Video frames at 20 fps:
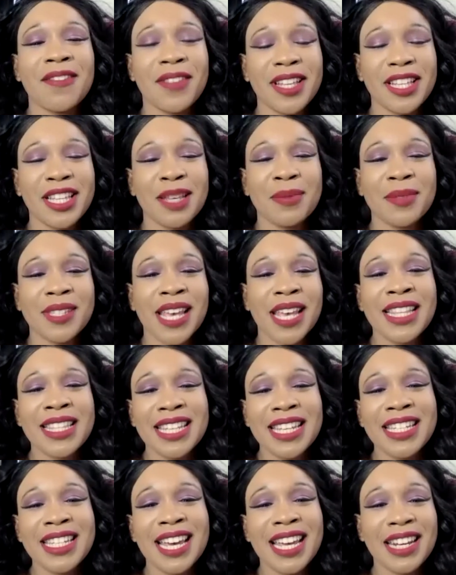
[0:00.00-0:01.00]
clip sites.
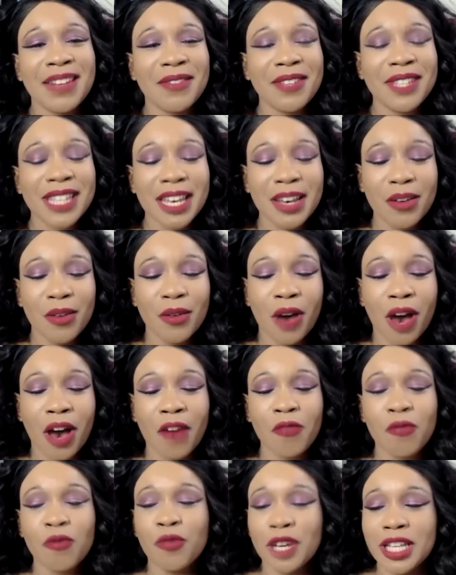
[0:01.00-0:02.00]
And yet it was like
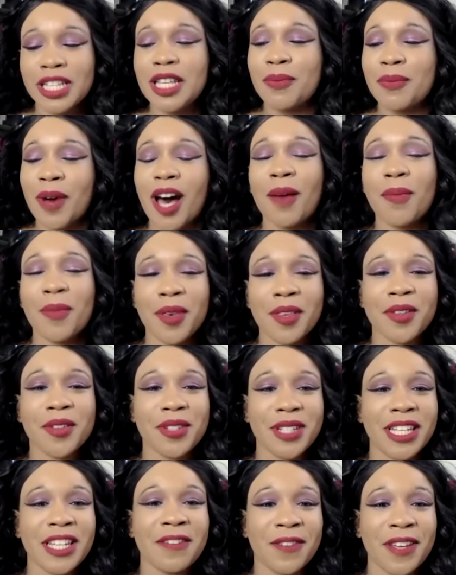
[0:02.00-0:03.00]
a really popular
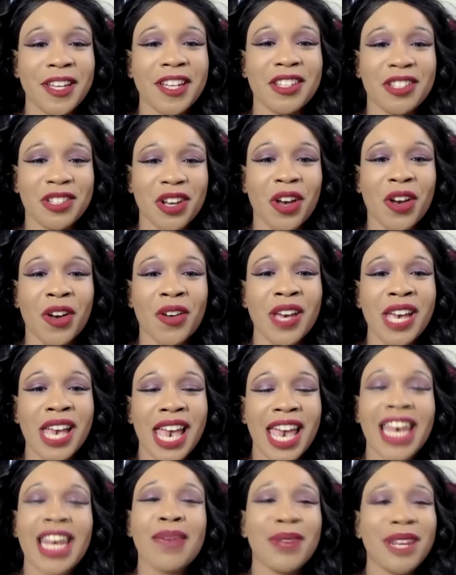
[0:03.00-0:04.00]
TV show.
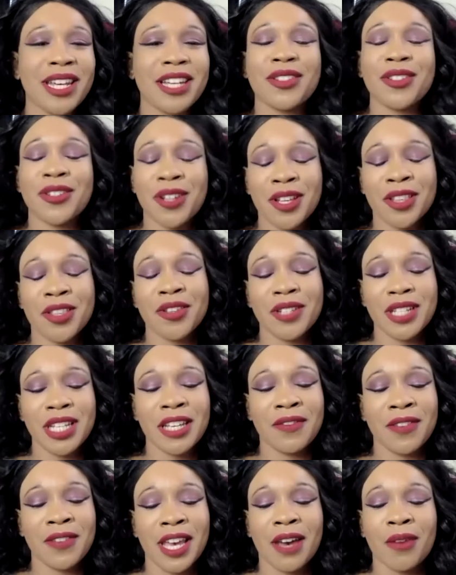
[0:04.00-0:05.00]
Anybody could turn on their
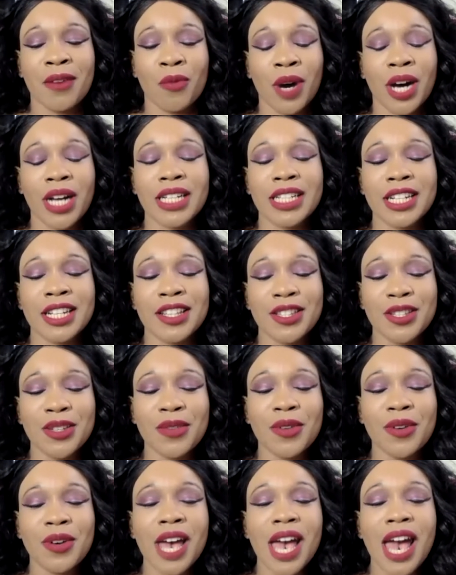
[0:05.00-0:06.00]
TV and watch it.
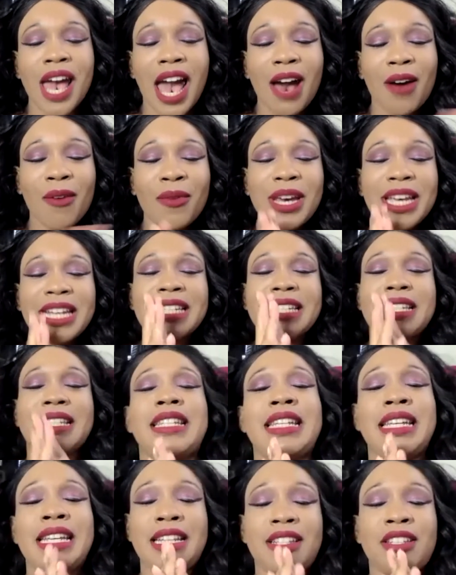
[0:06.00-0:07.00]
So we just
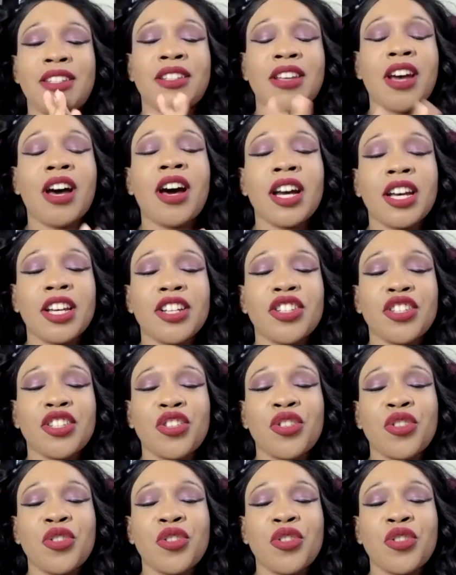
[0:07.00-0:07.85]
need to talk to